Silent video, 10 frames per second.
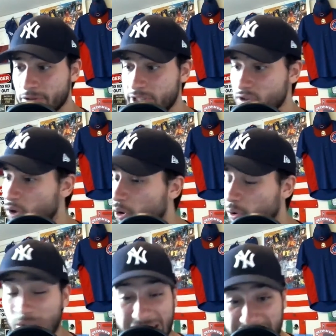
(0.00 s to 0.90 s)
in this
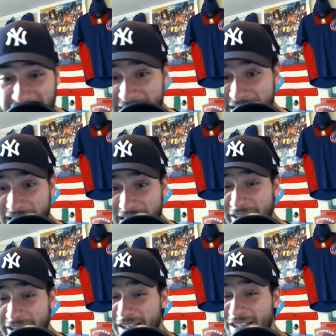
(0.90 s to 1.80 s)
whole league,
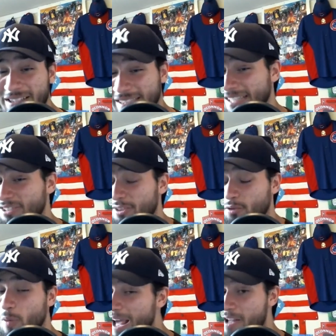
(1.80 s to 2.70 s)
that's just
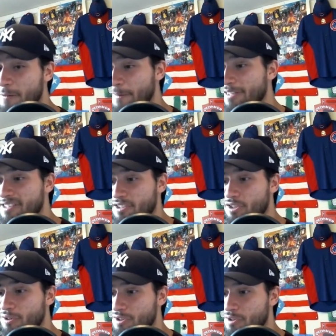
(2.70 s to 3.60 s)
wild because it
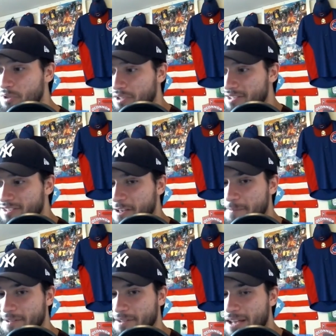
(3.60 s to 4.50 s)
shows you one of these
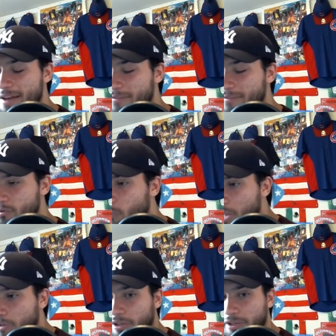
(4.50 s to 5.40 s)
teams is going to have to do a
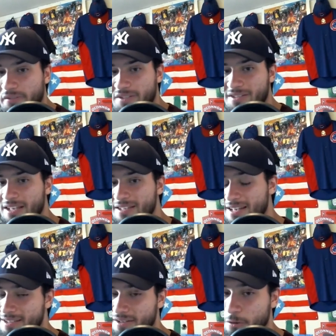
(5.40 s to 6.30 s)
wild card if it
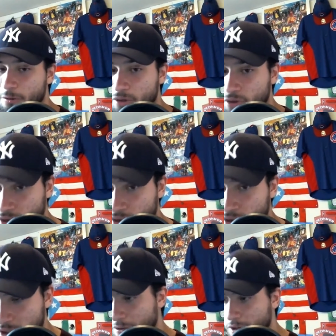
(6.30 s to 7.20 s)
stays as the normal
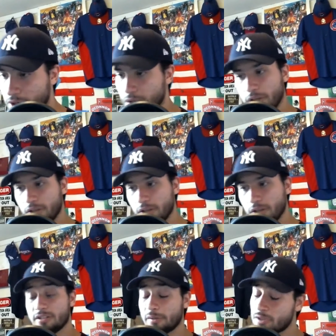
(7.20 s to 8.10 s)
traditional
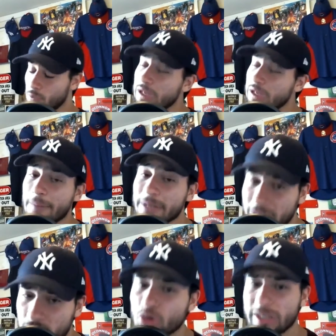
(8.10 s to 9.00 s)
series. So I'm
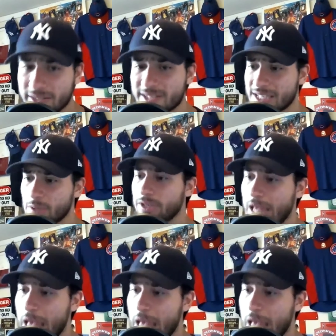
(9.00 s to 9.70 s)
intrigued to see what